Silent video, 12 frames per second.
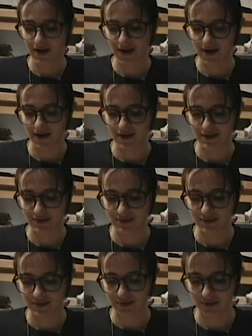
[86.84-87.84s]

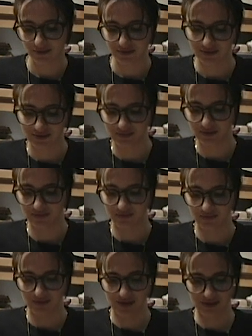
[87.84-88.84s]
And it also has a bit
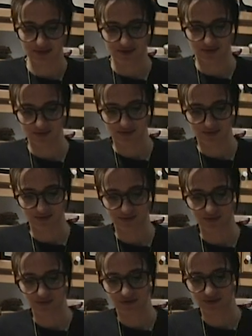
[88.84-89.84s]
of a writing on top
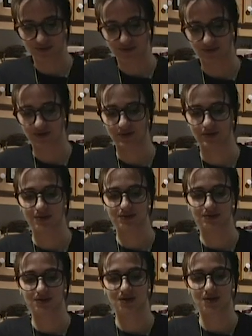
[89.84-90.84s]
of it, which is quite
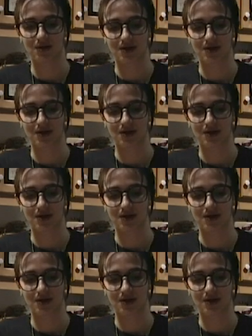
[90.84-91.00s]
nice.